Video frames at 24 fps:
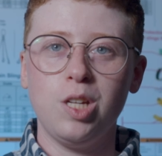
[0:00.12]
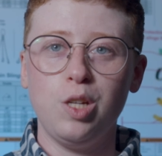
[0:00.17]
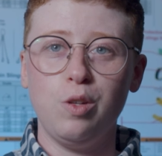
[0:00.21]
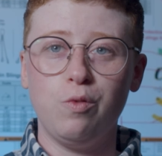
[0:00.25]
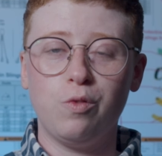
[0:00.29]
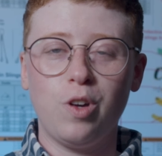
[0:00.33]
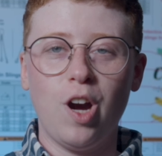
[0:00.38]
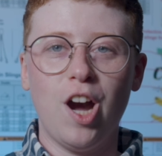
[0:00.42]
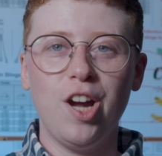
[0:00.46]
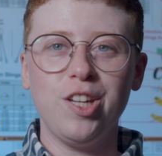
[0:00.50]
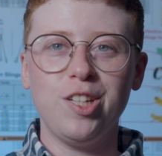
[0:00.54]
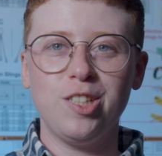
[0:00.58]

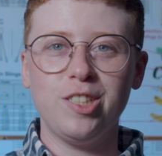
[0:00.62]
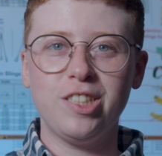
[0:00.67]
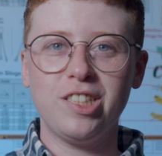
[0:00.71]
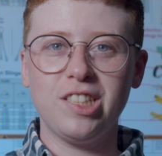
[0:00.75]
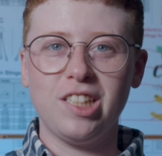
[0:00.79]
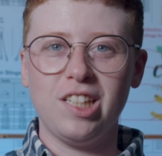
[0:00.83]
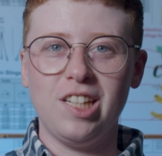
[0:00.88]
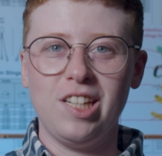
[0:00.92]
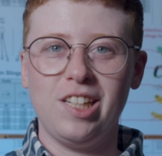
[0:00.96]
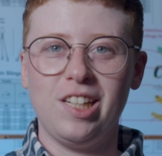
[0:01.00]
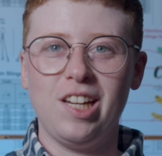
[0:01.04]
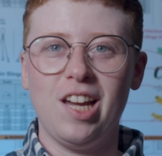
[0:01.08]
You've got your
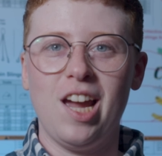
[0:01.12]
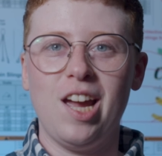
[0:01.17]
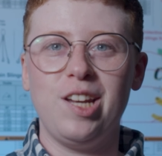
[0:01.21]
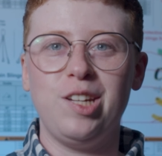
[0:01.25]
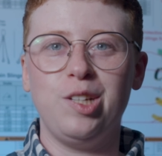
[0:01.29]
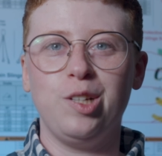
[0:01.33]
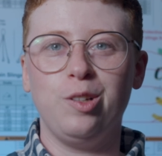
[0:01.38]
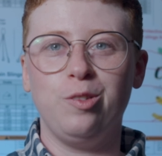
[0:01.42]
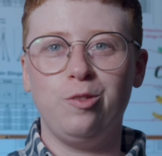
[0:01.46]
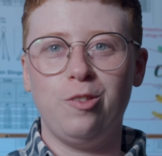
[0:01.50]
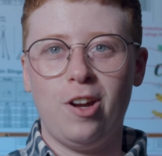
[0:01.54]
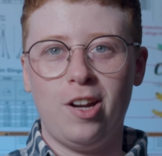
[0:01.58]
sling
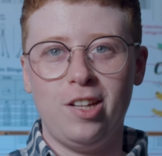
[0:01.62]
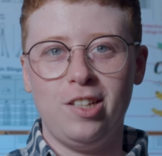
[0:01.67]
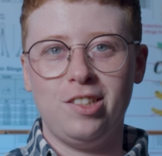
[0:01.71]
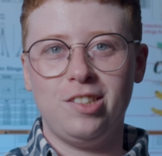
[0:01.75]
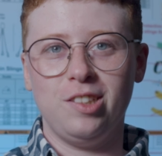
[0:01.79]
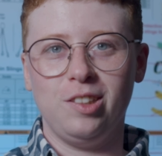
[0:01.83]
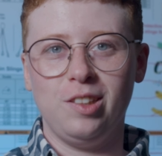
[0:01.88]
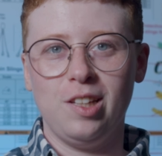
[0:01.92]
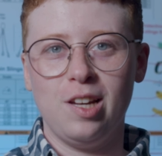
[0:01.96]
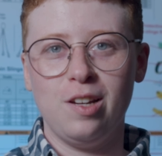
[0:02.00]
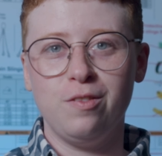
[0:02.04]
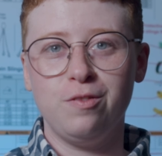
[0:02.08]
and you're ready
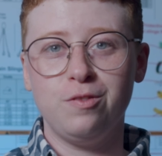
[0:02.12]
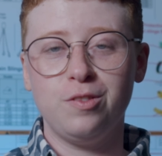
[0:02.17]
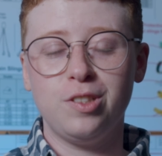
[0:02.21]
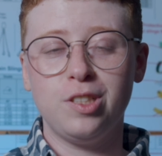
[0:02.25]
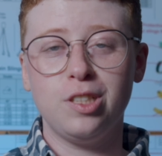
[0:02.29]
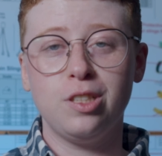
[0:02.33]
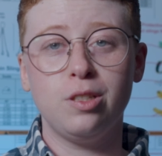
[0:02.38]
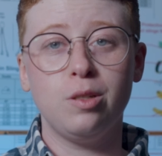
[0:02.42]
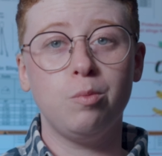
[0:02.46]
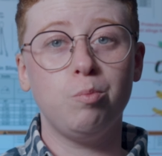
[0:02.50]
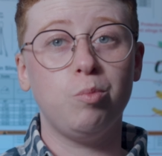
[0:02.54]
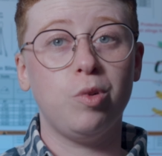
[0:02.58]
to
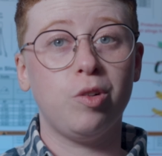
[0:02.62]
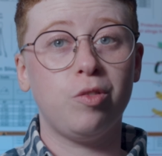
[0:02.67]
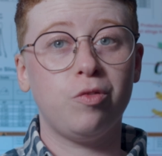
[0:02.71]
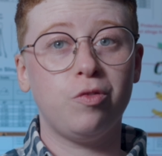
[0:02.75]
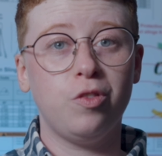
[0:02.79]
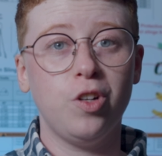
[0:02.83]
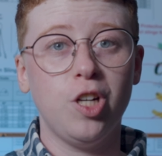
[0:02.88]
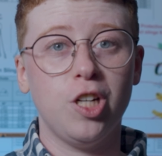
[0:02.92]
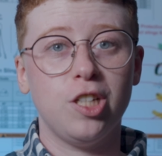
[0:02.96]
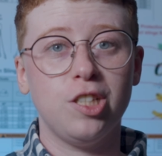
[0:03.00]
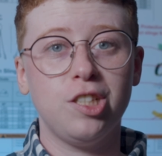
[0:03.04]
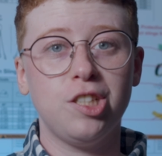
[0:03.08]
lift. But
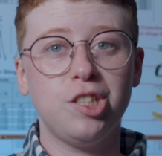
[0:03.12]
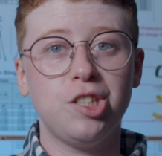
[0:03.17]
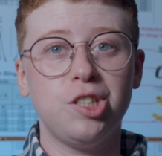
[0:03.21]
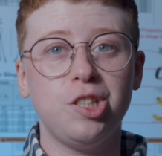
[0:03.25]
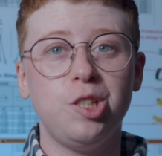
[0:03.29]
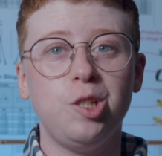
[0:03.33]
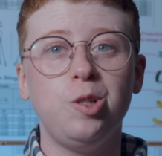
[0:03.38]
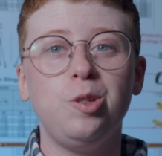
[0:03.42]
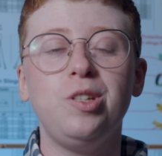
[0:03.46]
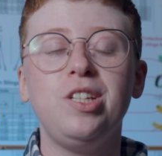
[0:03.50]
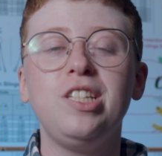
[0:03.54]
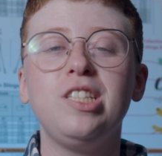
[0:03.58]

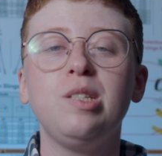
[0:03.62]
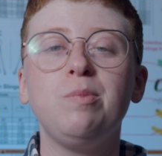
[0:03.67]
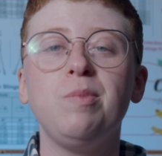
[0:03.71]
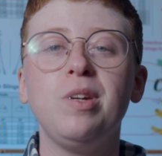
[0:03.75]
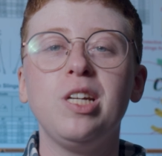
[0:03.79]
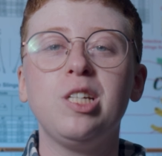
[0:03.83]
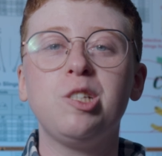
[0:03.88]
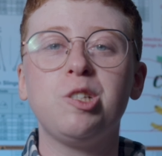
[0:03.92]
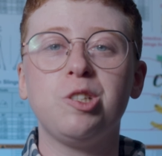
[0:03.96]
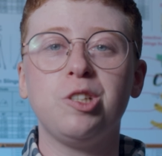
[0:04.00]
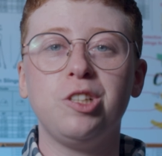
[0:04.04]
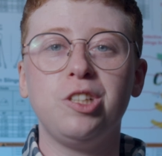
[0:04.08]
first, you need to
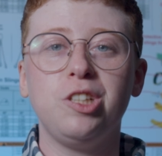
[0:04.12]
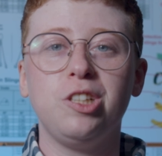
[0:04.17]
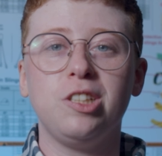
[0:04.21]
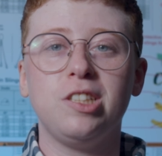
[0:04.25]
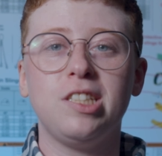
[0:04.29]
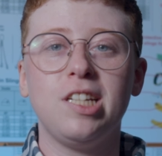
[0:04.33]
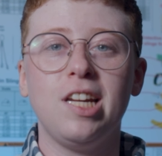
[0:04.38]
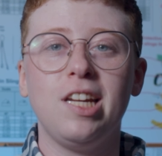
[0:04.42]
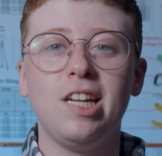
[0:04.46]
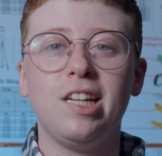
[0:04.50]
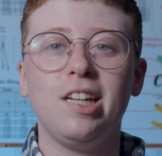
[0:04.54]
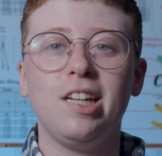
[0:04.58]
make sure you're
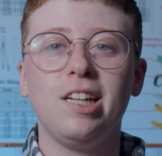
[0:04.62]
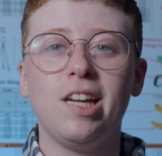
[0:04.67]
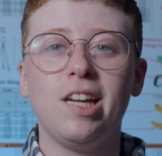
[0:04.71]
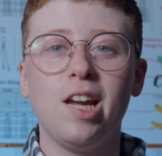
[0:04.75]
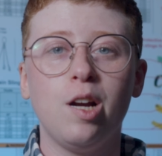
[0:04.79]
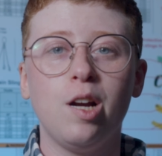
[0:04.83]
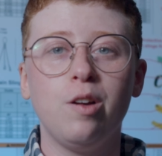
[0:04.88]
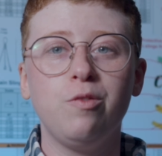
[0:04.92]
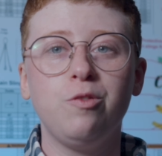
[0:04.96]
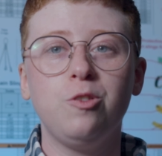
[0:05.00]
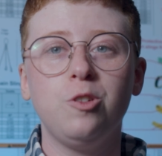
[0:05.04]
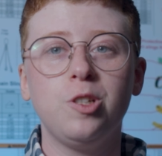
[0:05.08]
taking
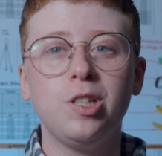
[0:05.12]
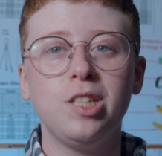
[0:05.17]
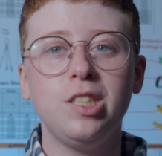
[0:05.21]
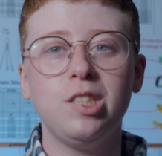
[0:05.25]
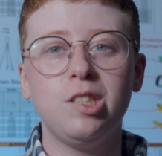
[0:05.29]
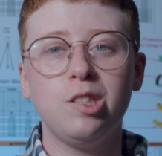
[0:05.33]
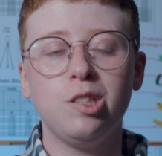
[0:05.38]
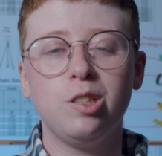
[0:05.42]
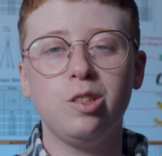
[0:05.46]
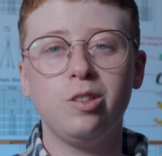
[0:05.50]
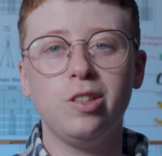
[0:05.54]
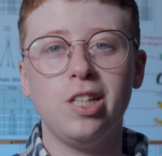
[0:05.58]
careful
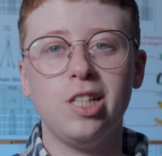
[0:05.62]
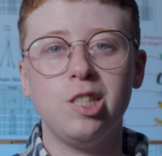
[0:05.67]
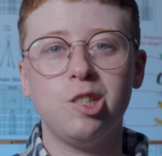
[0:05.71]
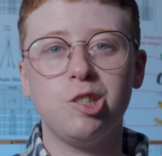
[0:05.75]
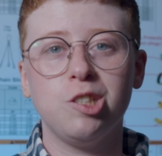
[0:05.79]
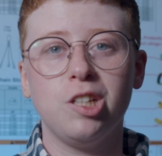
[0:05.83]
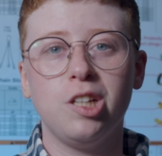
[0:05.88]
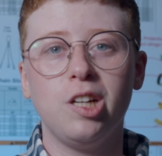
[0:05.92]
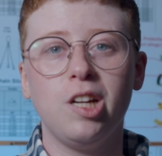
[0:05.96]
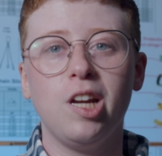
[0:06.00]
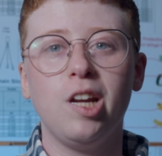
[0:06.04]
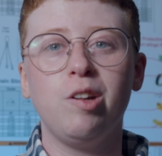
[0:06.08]

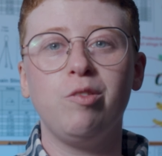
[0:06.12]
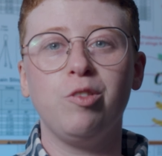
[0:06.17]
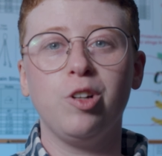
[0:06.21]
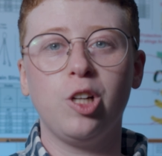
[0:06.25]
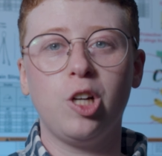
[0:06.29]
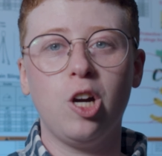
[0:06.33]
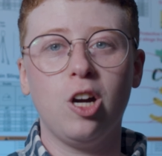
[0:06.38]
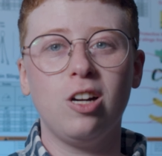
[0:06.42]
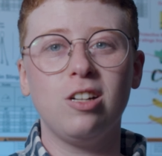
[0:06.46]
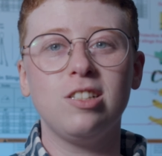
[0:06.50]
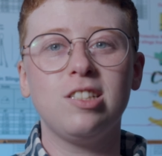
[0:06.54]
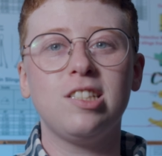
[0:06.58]
consideration in
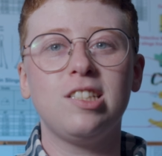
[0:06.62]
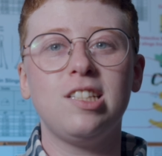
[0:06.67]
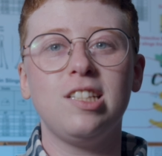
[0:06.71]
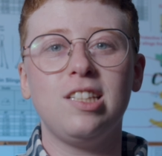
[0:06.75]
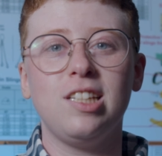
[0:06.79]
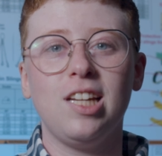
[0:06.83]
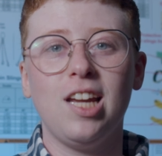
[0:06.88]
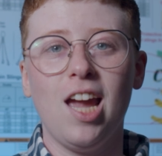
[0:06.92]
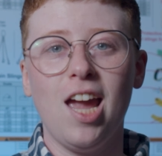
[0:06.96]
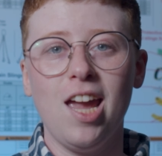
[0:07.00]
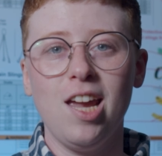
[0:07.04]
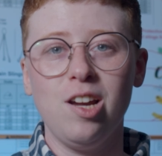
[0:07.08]
regards to
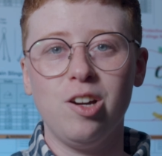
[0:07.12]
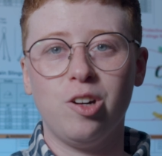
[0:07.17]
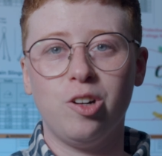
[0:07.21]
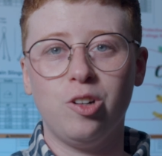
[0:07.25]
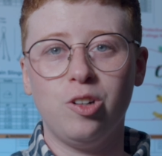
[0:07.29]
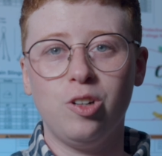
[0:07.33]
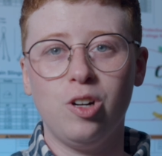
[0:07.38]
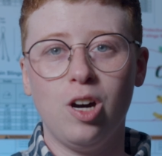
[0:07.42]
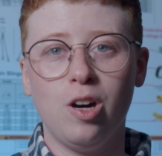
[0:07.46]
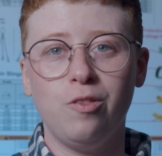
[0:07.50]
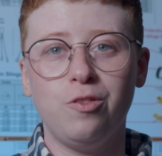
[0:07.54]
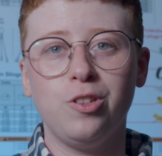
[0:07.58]
the
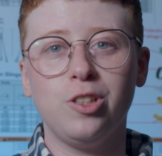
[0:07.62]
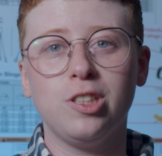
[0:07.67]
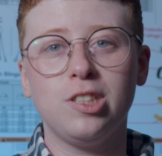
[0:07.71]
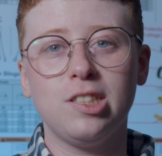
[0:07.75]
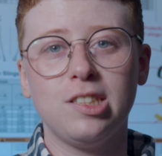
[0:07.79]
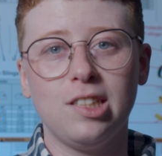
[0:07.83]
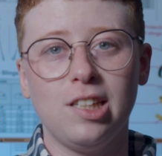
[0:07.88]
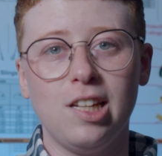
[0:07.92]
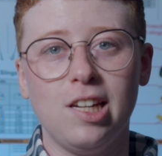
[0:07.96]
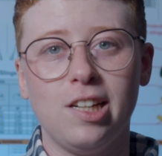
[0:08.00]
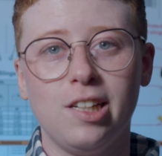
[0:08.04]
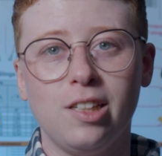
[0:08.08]
angle of your
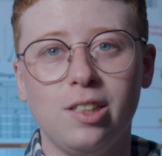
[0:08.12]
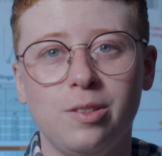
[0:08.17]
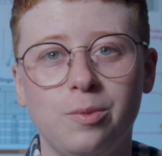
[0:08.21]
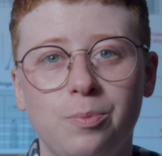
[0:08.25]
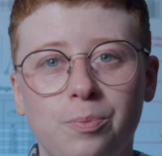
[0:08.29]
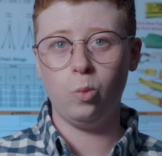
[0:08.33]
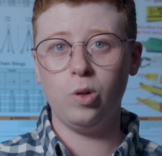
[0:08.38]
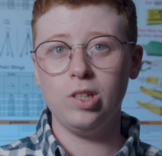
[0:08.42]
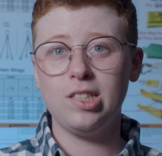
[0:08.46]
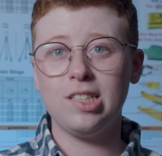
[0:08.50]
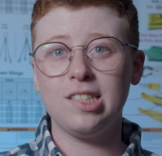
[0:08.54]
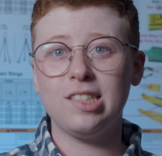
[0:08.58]
sling.
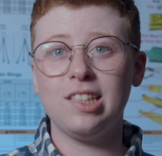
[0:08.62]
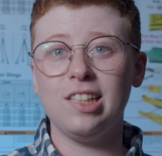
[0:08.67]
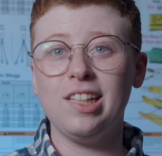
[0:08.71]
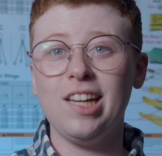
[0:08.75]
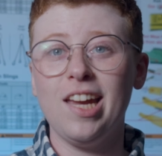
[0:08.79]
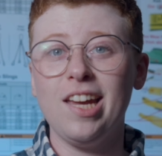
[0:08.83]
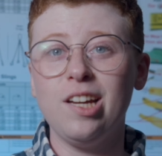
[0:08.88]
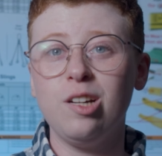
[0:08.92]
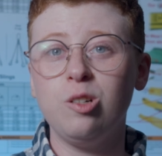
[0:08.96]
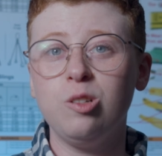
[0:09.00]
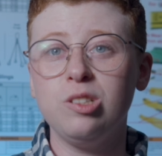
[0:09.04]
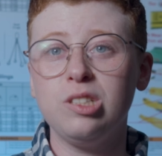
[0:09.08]
What sling
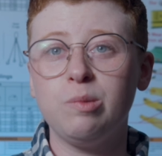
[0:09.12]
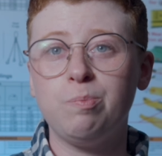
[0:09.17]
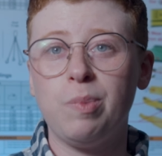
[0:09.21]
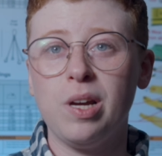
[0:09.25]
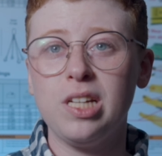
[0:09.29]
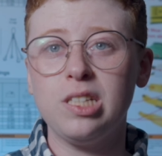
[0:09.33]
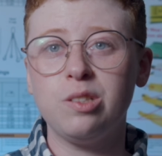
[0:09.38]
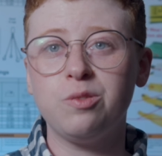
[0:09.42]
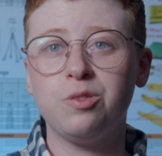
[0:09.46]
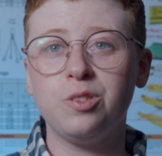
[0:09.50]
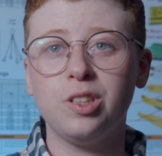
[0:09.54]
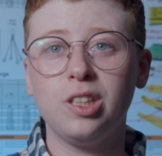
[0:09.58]
angle is
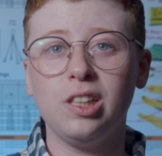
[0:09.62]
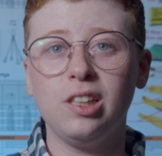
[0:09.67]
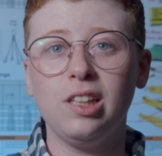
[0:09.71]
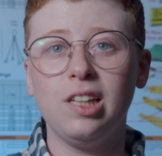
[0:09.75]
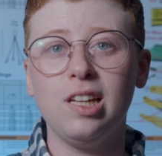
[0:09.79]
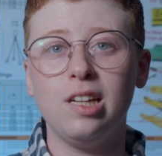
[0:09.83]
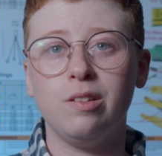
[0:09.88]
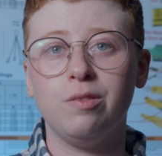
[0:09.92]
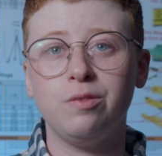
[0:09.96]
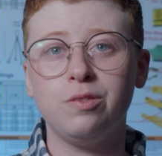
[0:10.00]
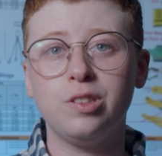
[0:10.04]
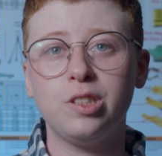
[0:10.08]
best for the
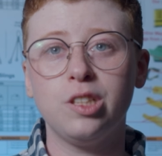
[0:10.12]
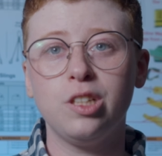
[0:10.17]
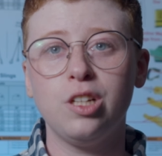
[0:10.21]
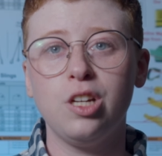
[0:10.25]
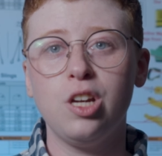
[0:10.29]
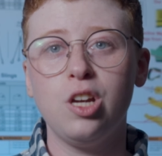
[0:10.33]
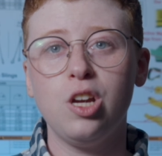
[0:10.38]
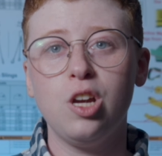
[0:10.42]
lift?